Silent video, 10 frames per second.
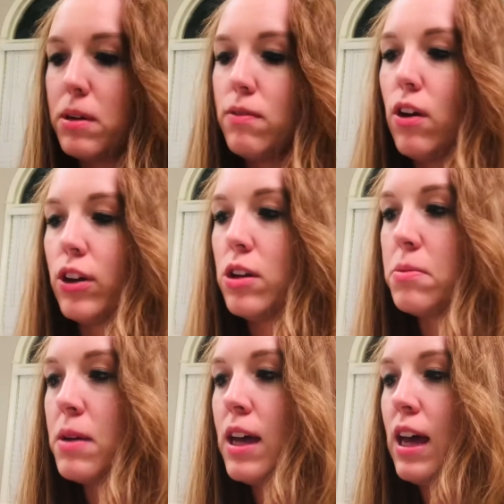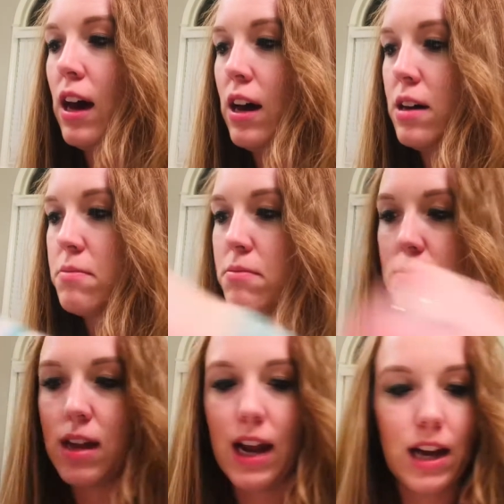bit of volume.
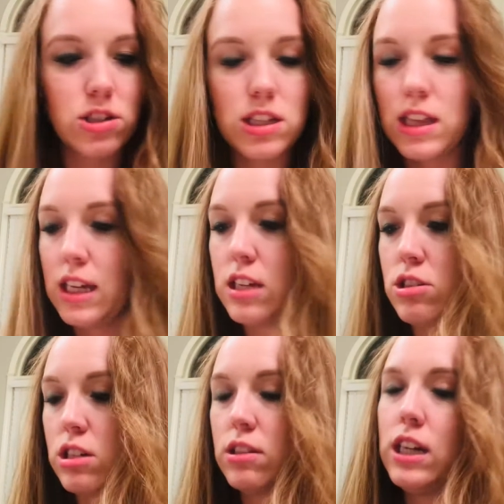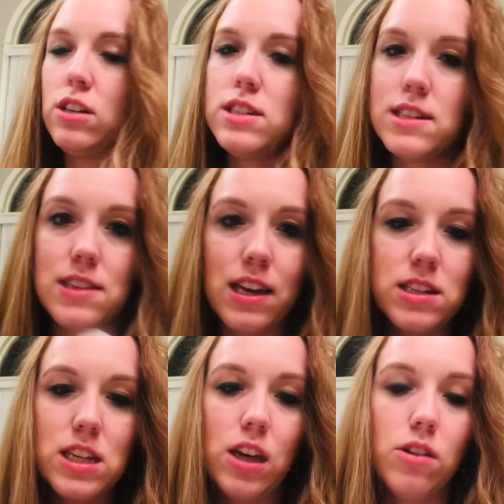And actually the heat shield here does that
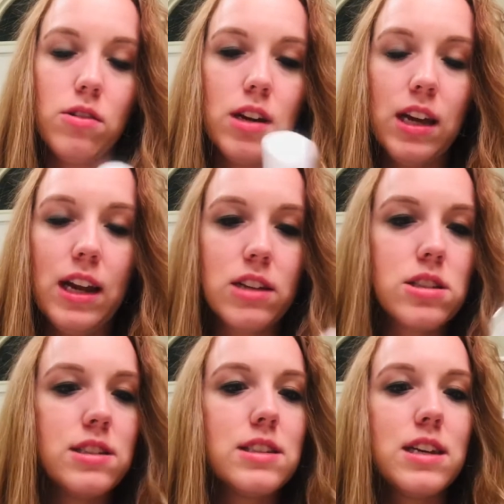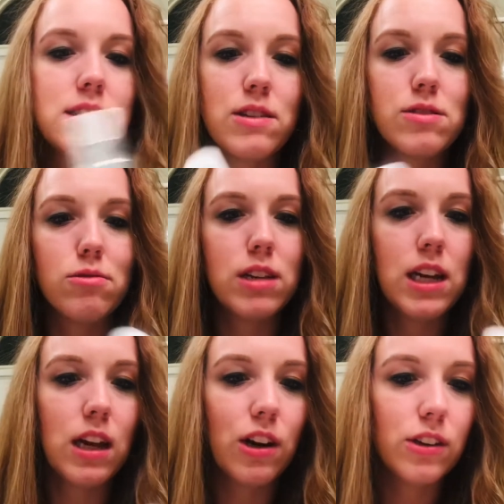too. It actually says, I was
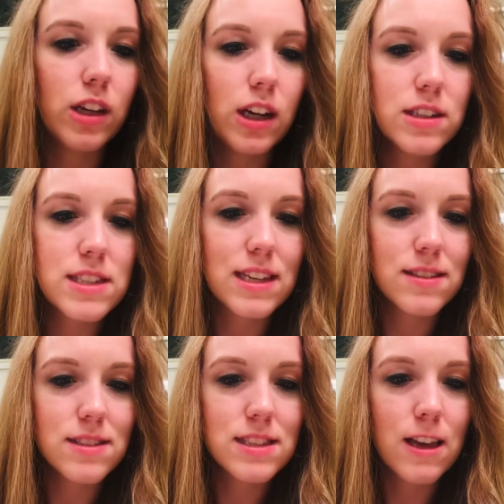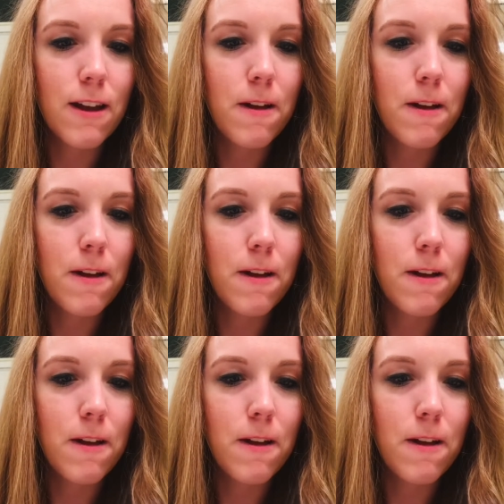reading it earlier, it says,